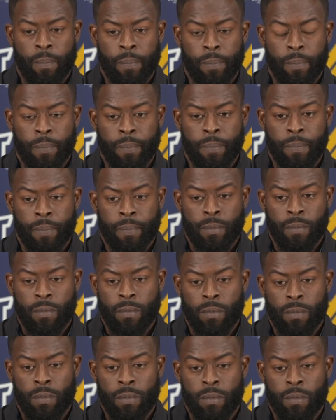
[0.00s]
Is there a
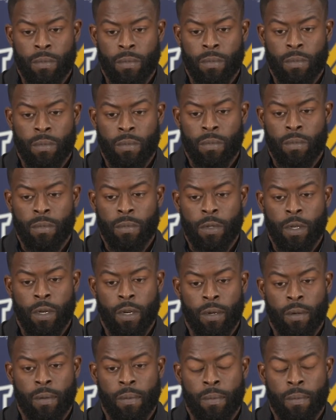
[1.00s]
fifth?
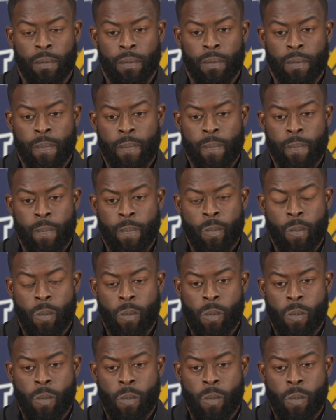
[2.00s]
What's your comfort